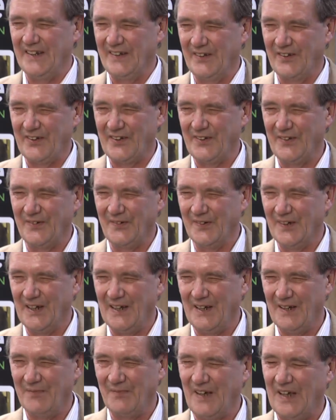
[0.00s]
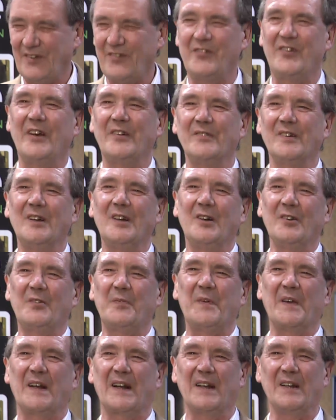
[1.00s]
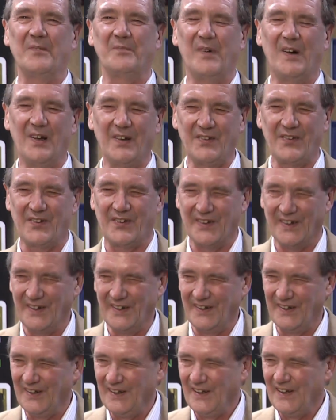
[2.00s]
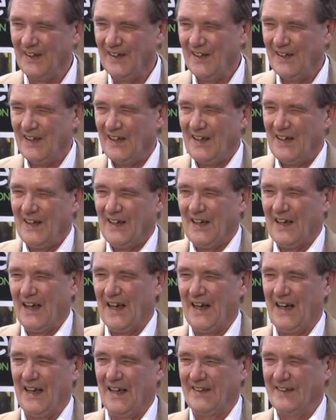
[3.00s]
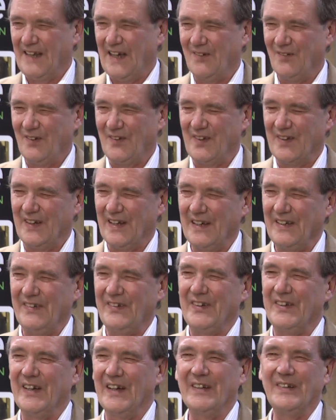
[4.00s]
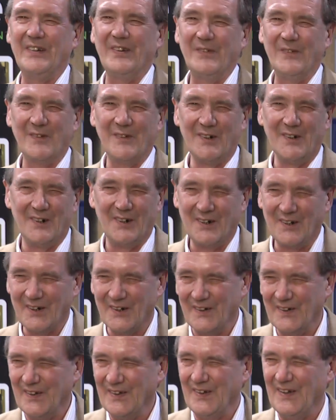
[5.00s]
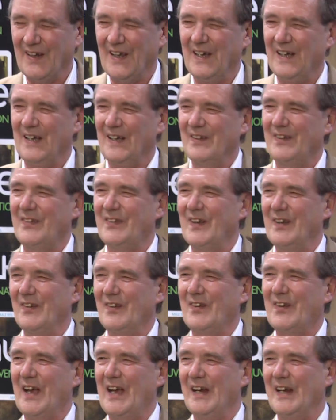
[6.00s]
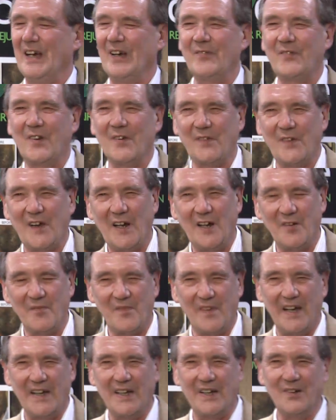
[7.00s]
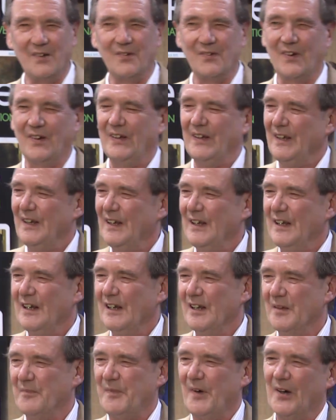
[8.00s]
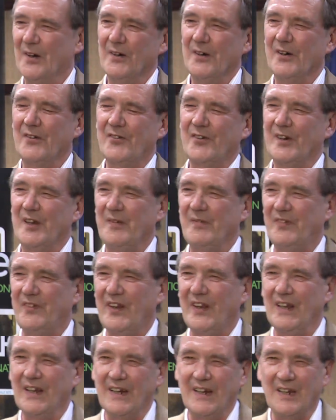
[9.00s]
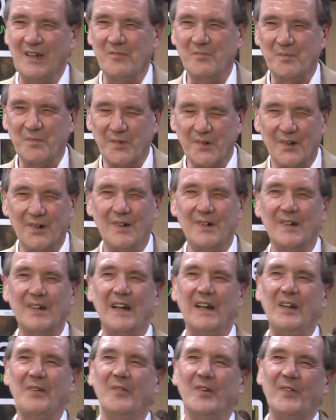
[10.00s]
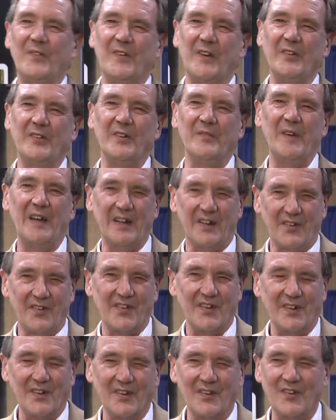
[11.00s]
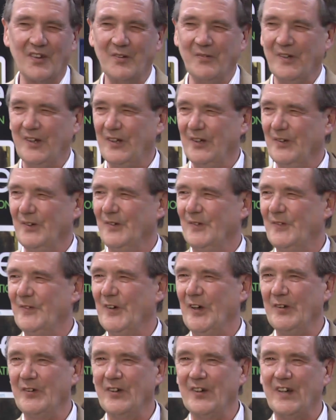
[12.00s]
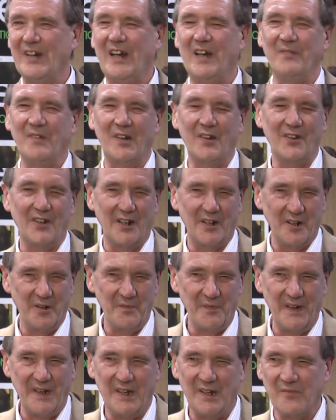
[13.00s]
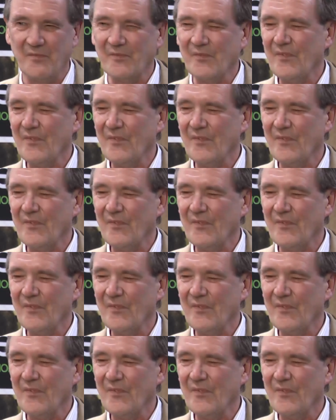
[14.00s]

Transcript: into Mass General Hospital at Boston, and that was in 1994, and since then I've developed my own laboratory dealing broadly with photomedicine. So we do photodynamic therapy,